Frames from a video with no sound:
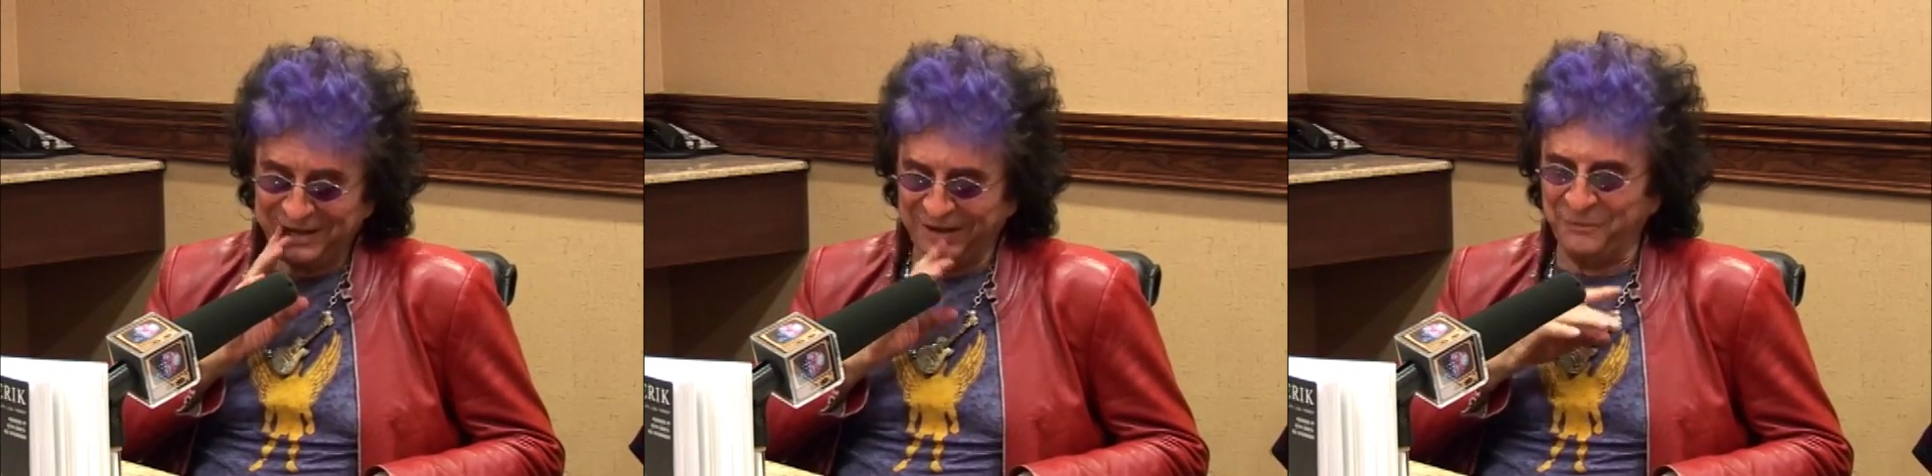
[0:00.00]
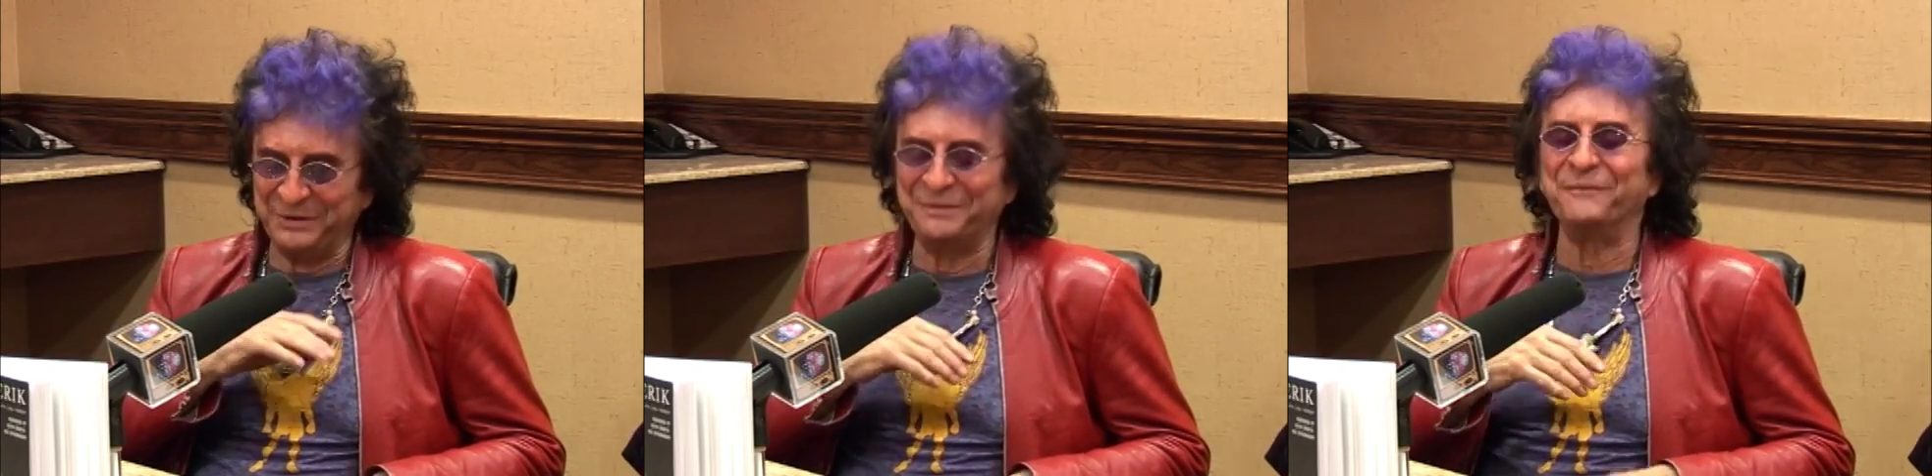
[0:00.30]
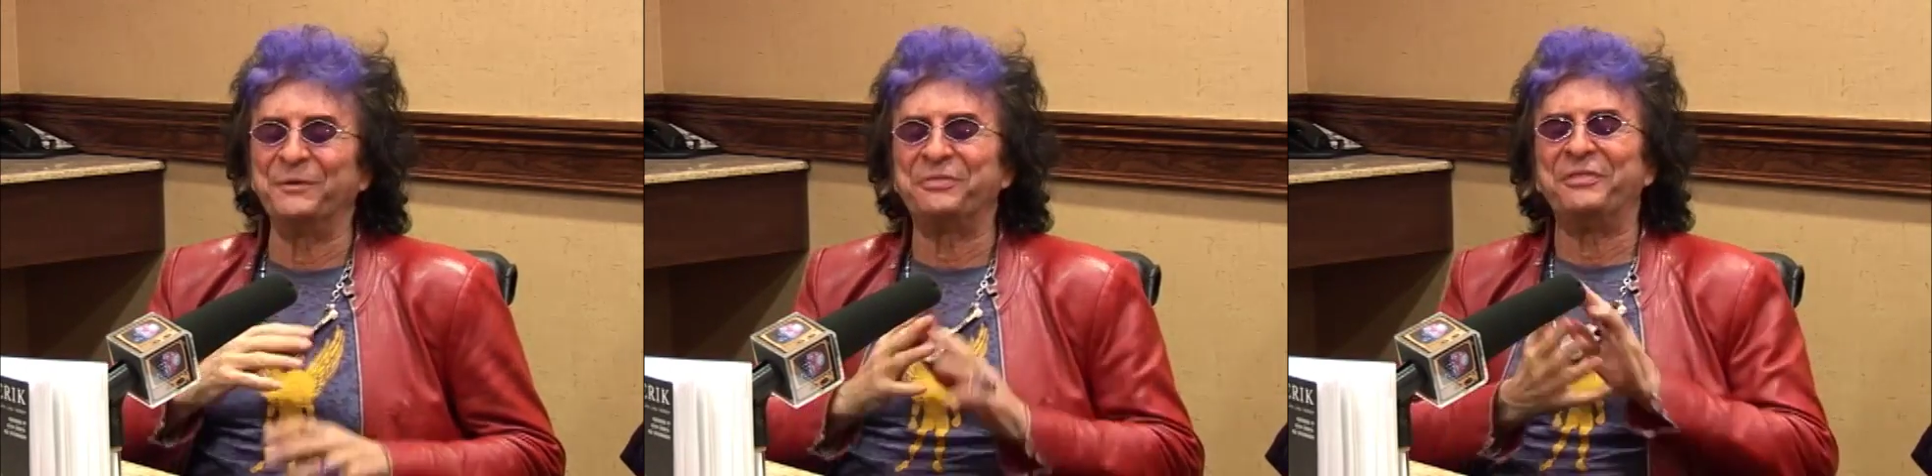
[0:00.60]
and
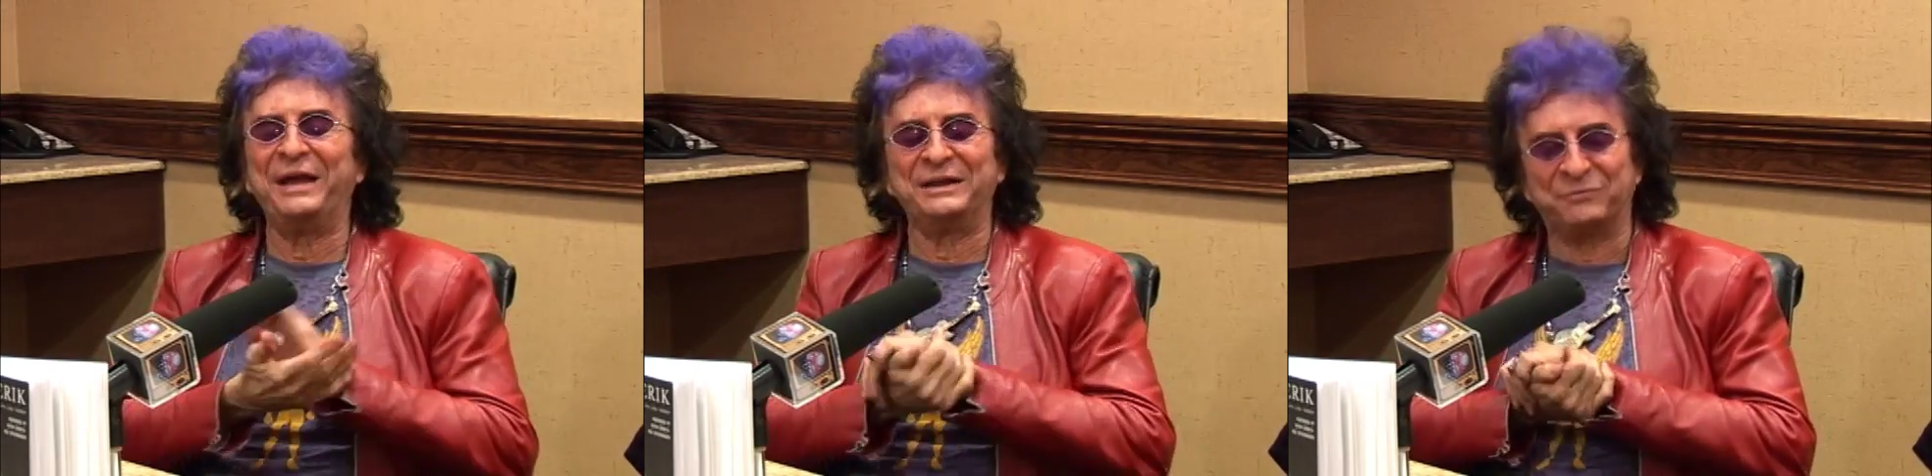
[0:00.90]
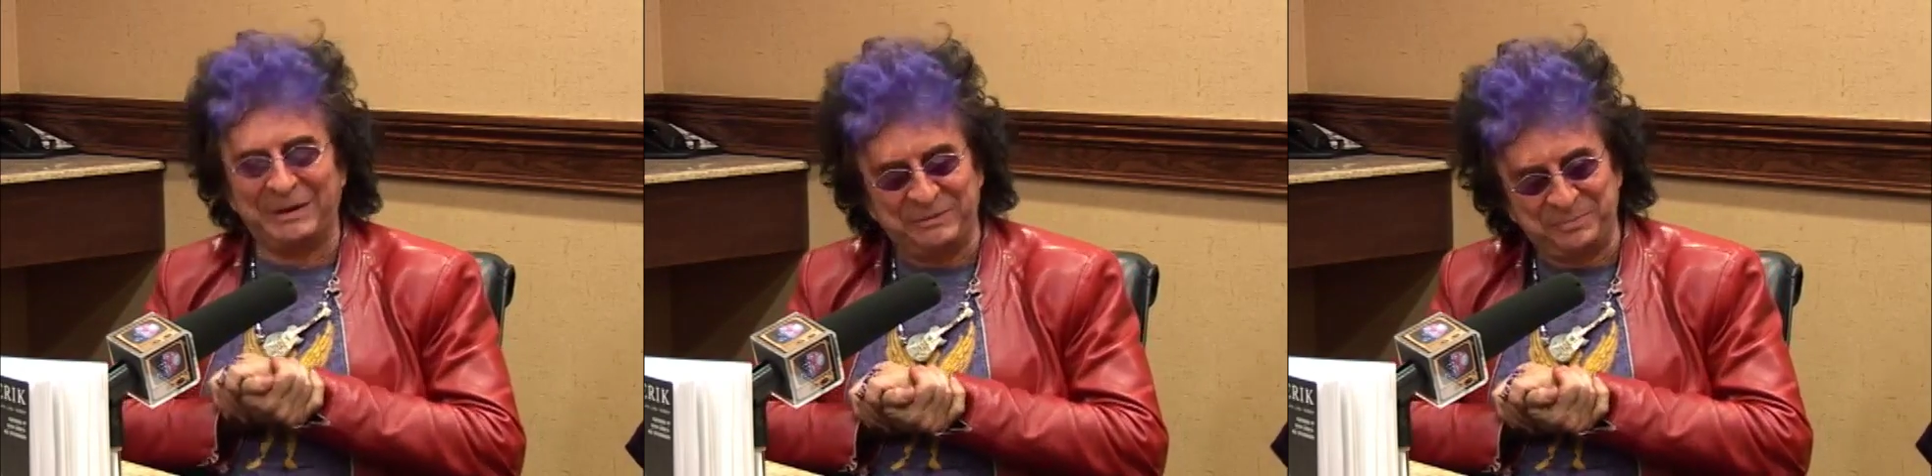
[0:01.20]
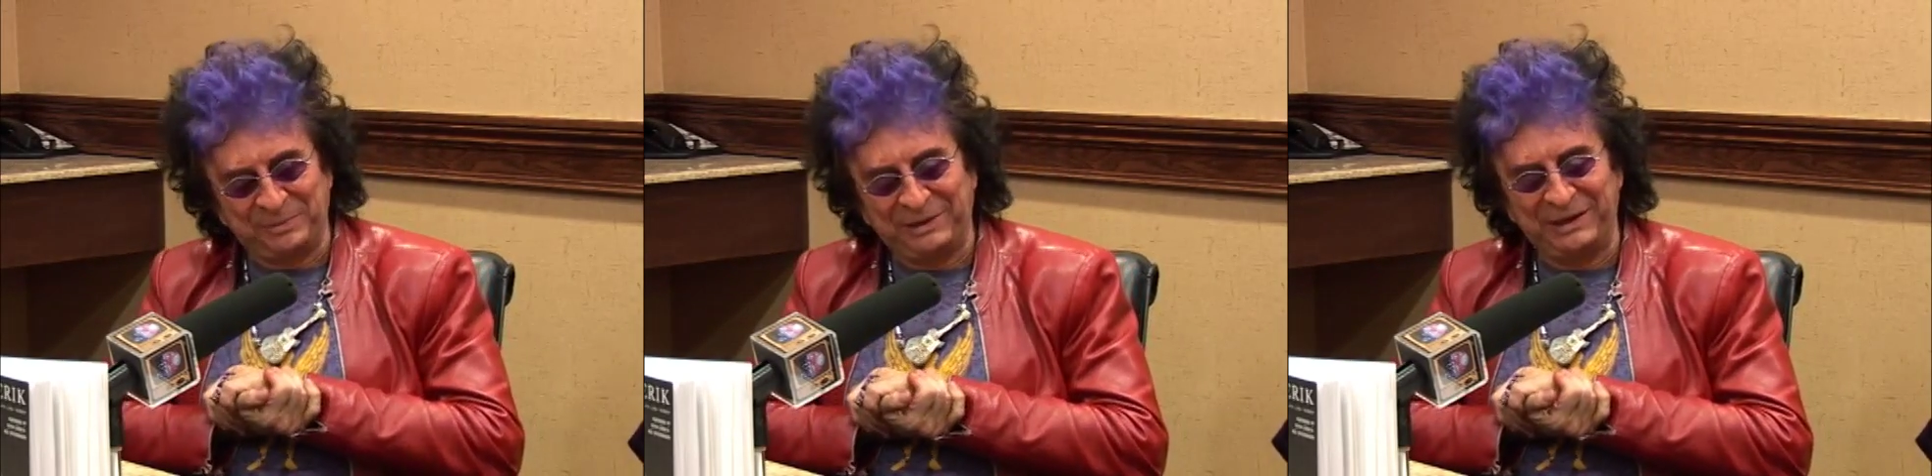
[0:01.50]
we thanked
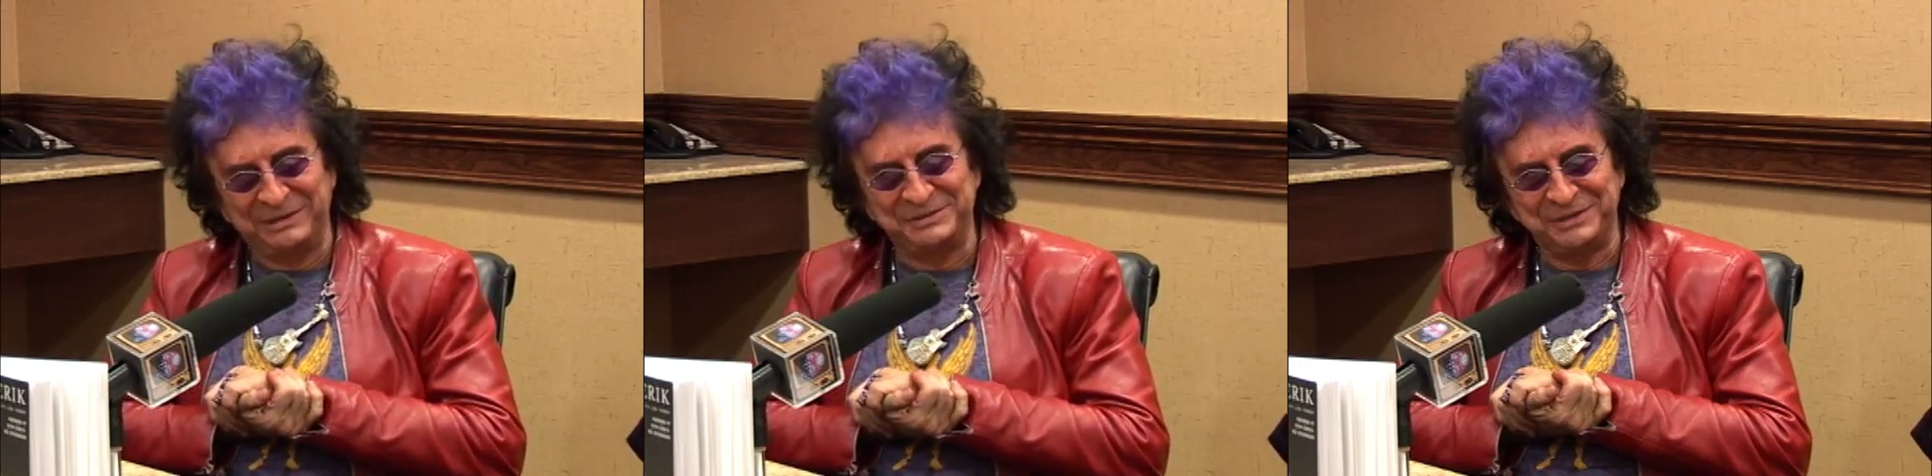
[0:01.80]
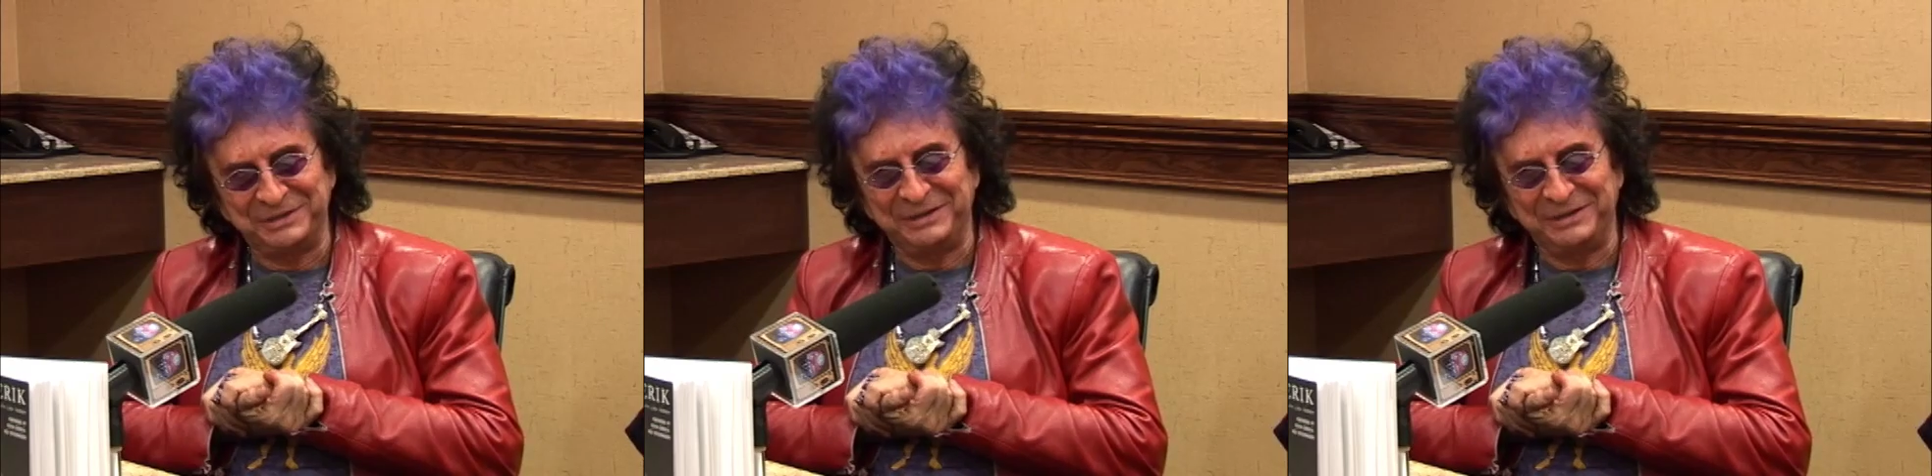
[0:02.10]
Robert Plant,